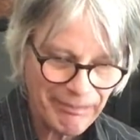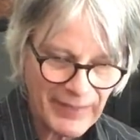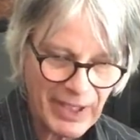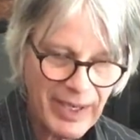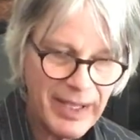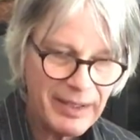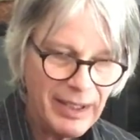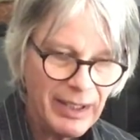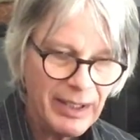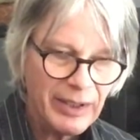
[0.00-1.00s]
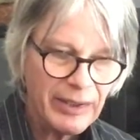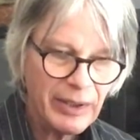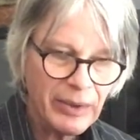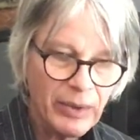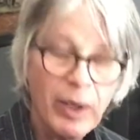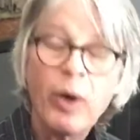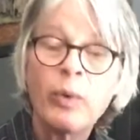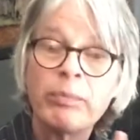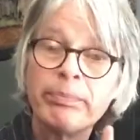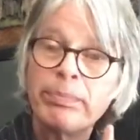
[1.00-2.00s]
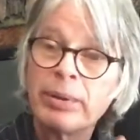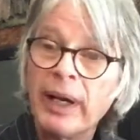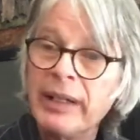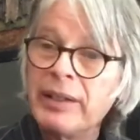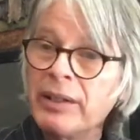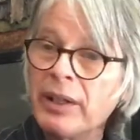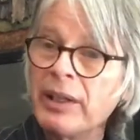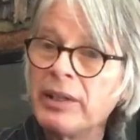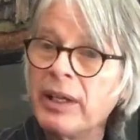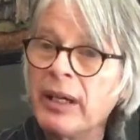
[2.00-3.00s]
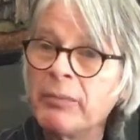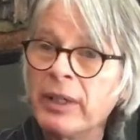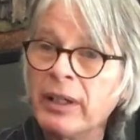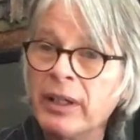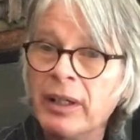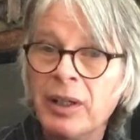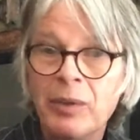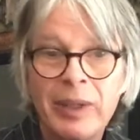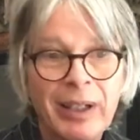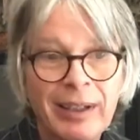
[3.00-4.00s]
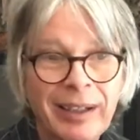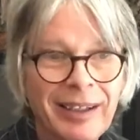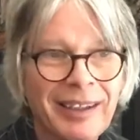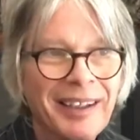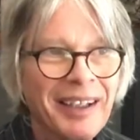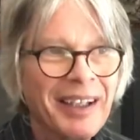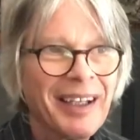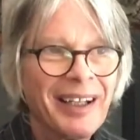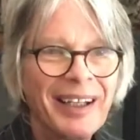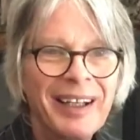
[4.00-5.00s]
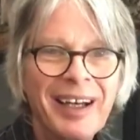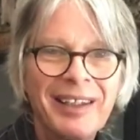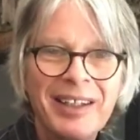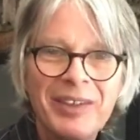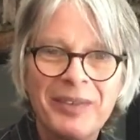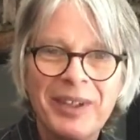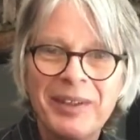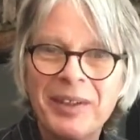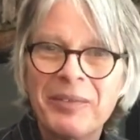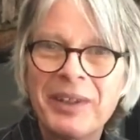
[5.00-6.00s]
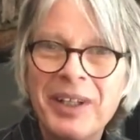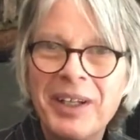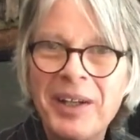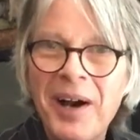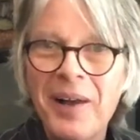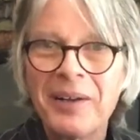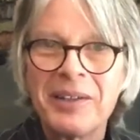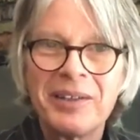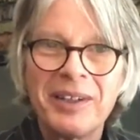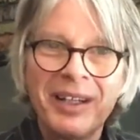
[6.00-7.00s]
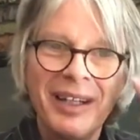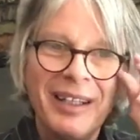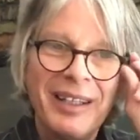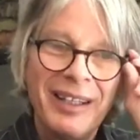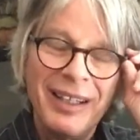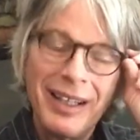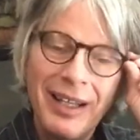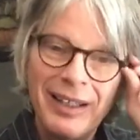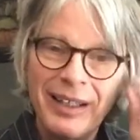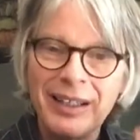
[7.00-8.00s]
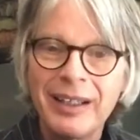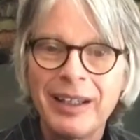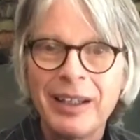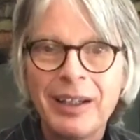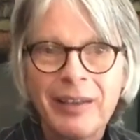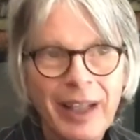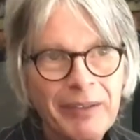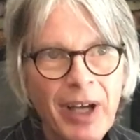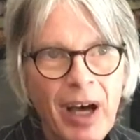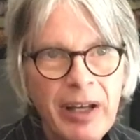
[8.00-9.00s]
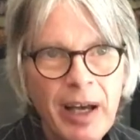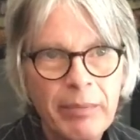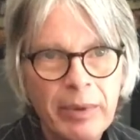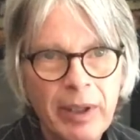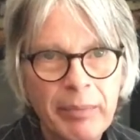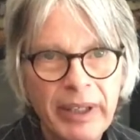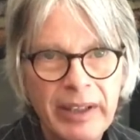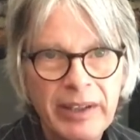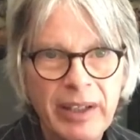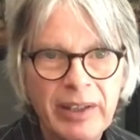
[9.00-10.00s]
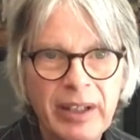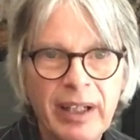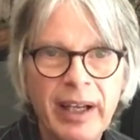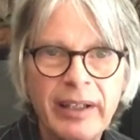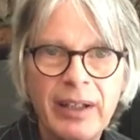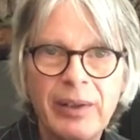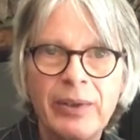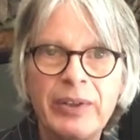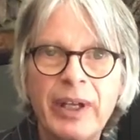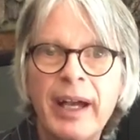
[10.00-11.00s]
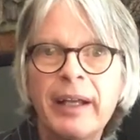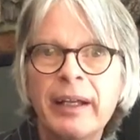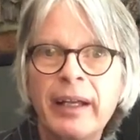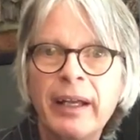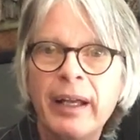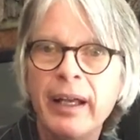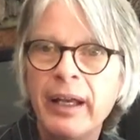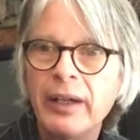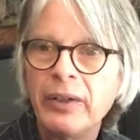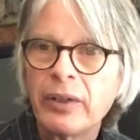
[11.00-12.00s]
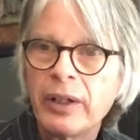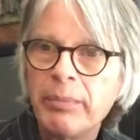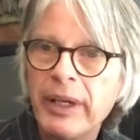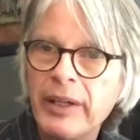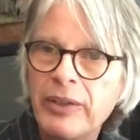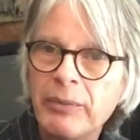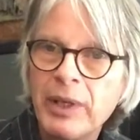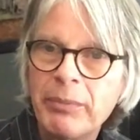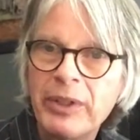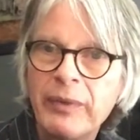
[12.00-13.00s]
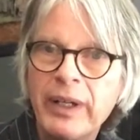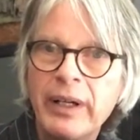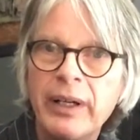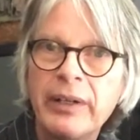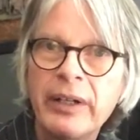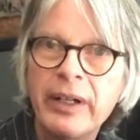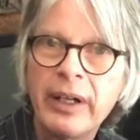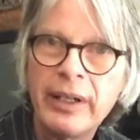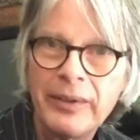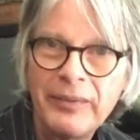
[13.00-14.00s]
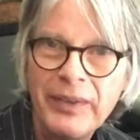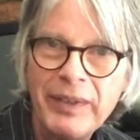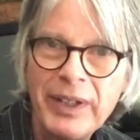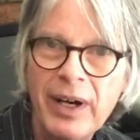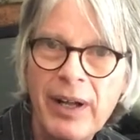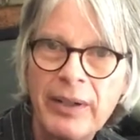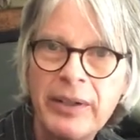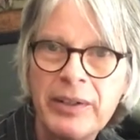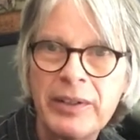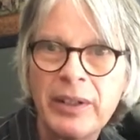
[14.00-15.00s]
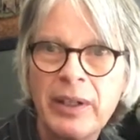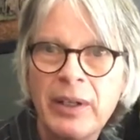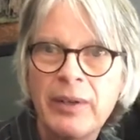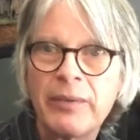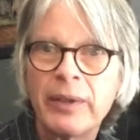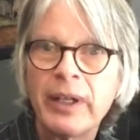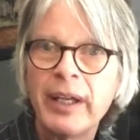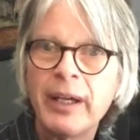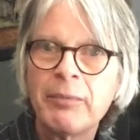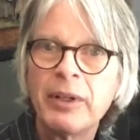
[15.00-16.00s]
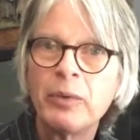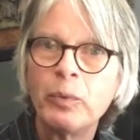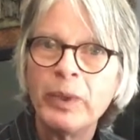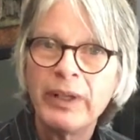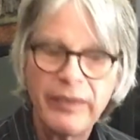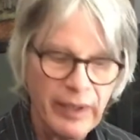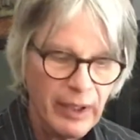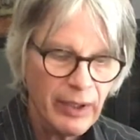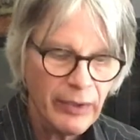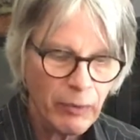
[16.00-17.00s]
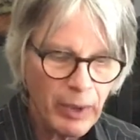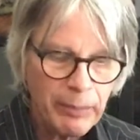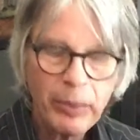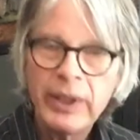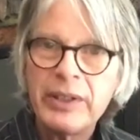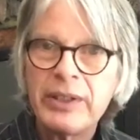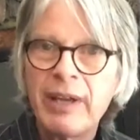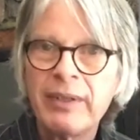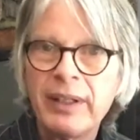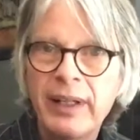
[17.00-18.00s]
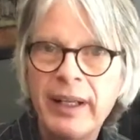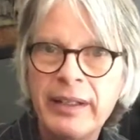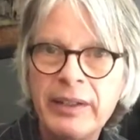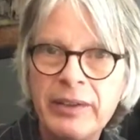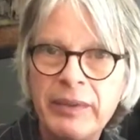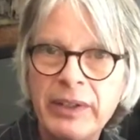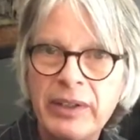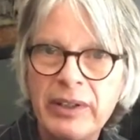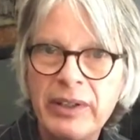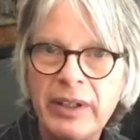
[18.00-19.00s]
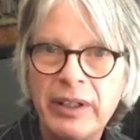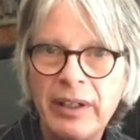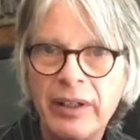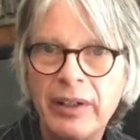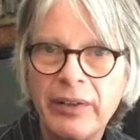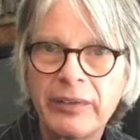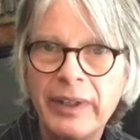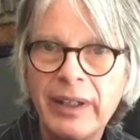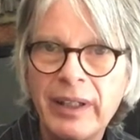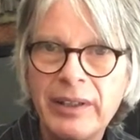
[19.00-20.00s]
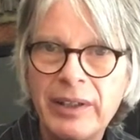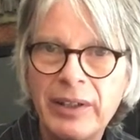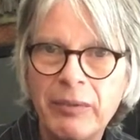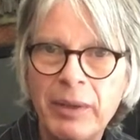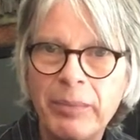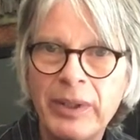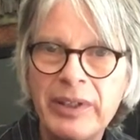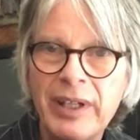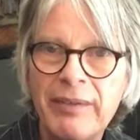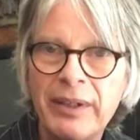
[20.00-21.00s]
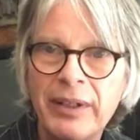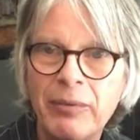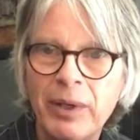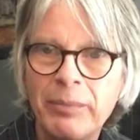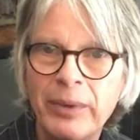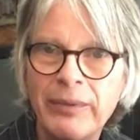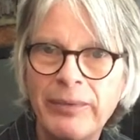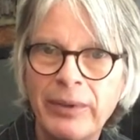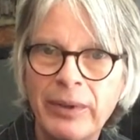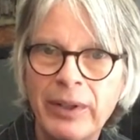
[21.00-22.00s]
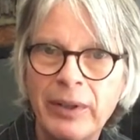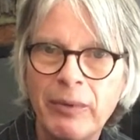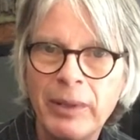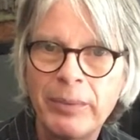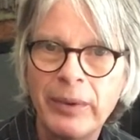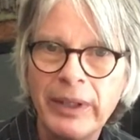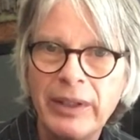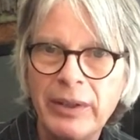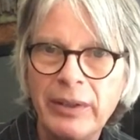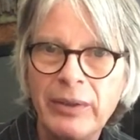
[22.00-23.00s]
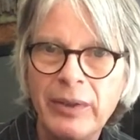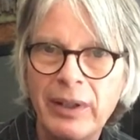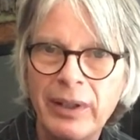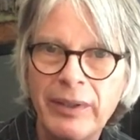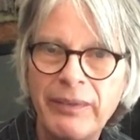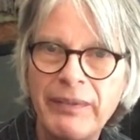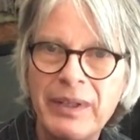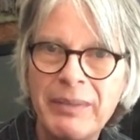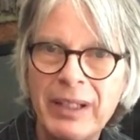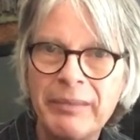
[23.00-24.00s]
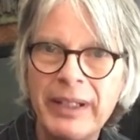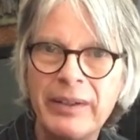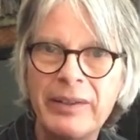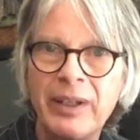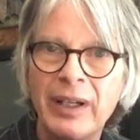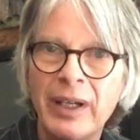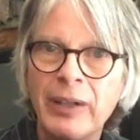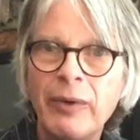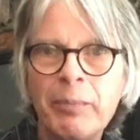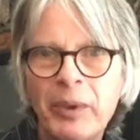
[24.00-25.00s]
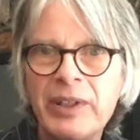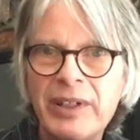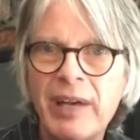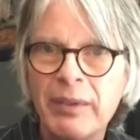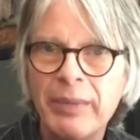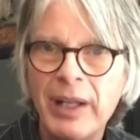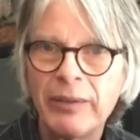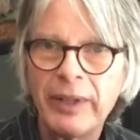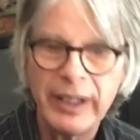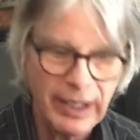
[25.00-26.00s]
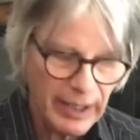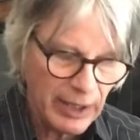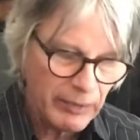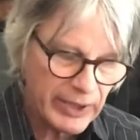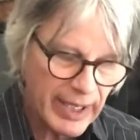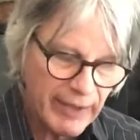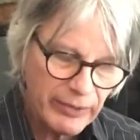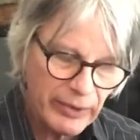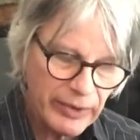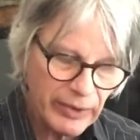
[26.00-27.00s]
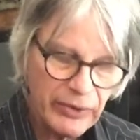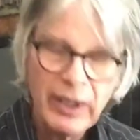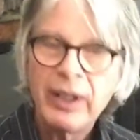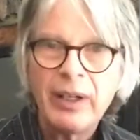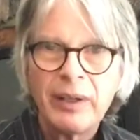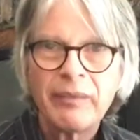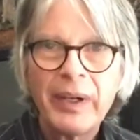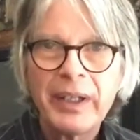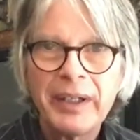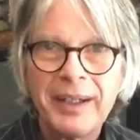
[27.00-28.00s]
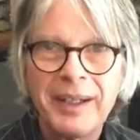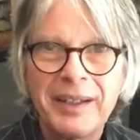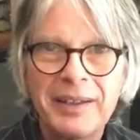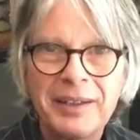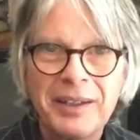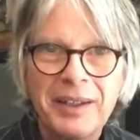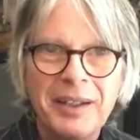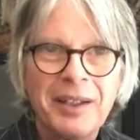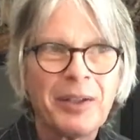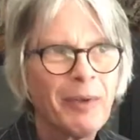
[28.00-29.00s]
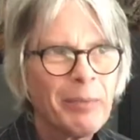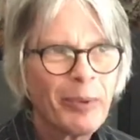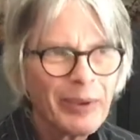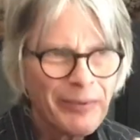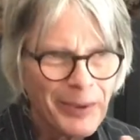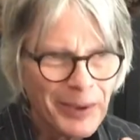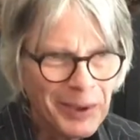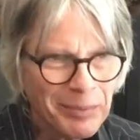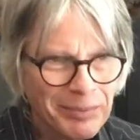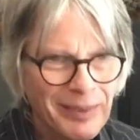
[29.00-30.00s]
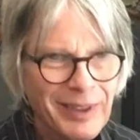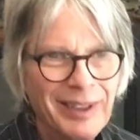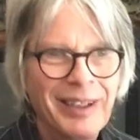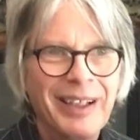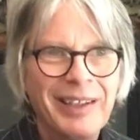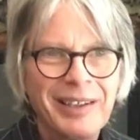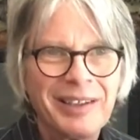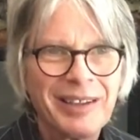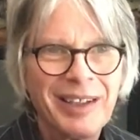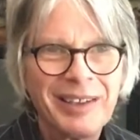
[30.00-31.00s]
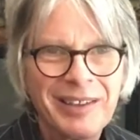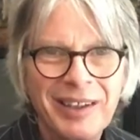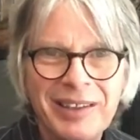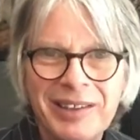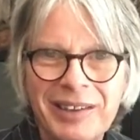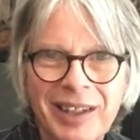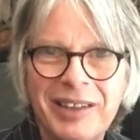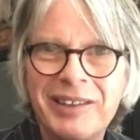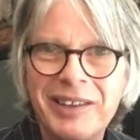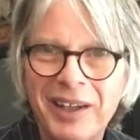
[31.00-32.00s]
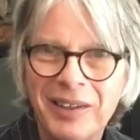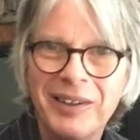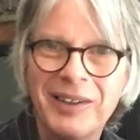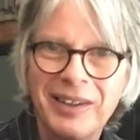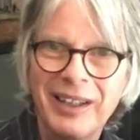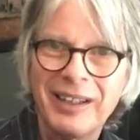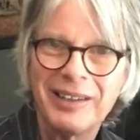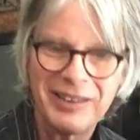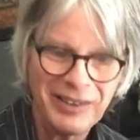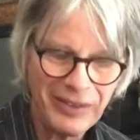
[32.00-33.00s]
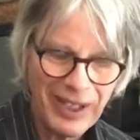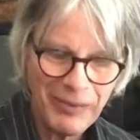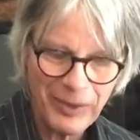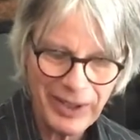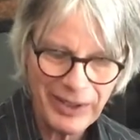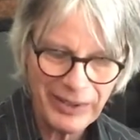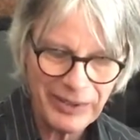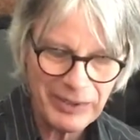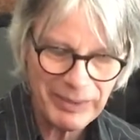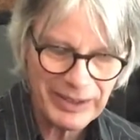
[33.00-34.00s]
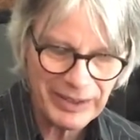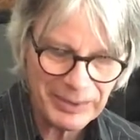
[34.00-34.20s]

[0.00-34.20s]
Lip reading: All right, so prices on this camera. Well, Kelly got this one for $10, and he got lucky. They've gone up a bit since then. I did a little check, and you're going to pay somewhere between $100 and $150 for a camera with the 1.7 lens, which is the 3 lenses. The 1.7, the 1.4, and the 1.2 are the 50 millimeters. The 1.7, by the way, which I have 2 of those, very good lens. The 1.4, it's a stellar lens. Don't have one of those, but